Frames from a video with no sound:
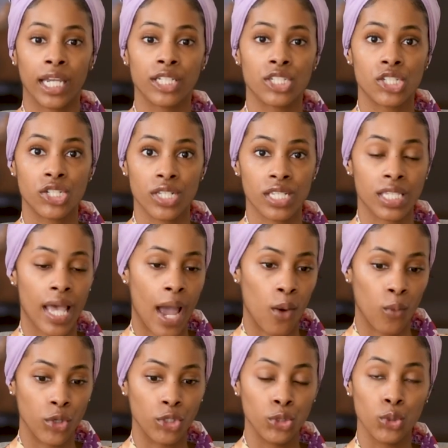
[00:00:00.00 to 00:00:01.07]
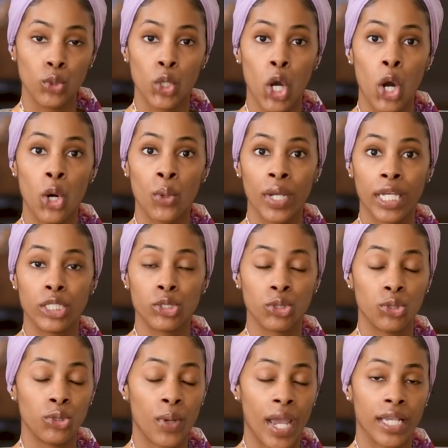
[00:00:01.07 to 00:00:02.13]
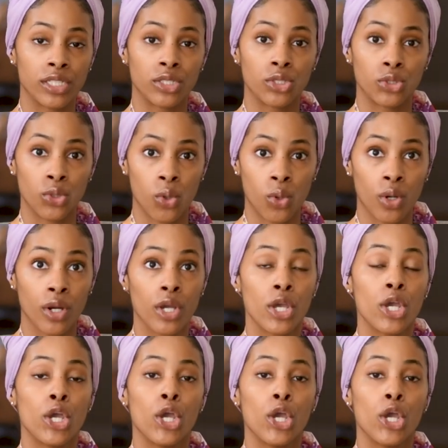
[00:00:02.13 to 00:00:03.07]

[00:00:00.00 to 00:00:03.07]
It's just that when you go into a store,